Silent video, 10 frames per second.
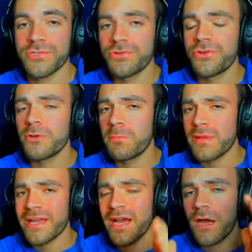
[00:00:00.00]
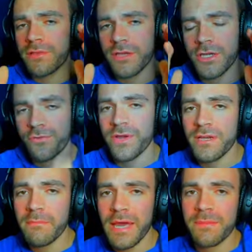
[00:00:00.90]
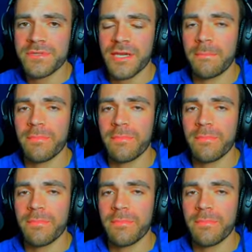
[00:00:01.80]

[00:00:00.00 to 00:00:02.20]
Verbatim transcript: You need to play on the green maps and